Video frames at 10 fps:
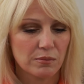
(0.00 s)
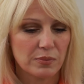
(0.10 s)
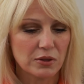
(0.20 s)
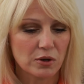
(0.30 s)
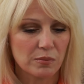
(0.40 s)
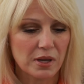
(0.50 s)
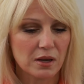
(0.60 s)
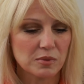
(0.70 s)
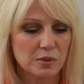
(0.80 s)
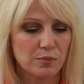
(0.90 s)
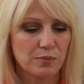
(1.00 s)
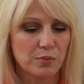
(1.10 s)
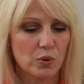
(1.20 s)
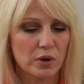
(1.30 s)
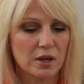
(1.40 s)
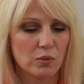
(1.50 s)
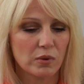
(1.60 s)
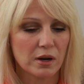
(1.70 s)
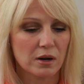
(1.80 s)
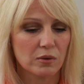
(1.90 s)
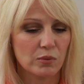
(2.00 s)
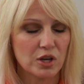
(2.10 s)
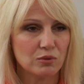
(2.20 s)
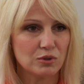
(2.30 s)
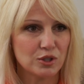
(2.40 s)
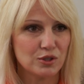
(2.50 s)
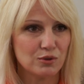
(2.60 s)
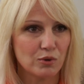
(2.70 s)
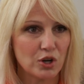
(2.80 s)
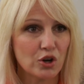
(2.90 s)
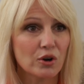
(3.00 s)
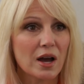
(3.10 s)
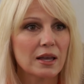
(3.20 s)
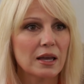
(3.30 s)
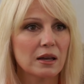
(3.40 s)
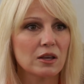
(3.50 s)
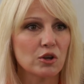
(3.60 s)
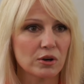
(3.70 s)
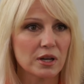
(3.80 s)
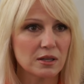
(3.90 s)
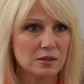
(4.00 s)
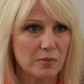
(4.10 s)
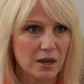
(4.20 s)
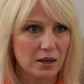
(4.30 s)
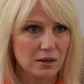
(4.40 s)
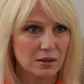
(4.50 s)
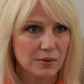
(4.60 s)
But there becomes a point where when you're not getting your needs met,